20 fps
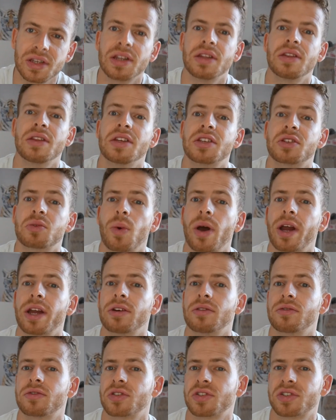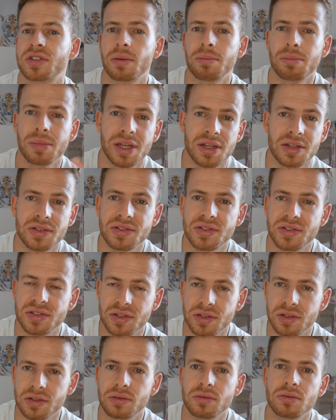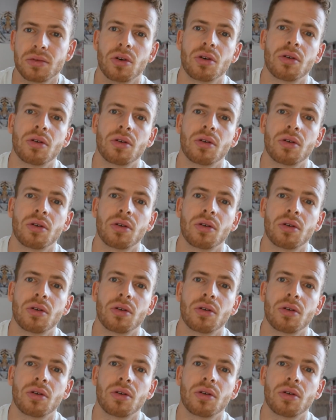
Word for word: in this way of just a means to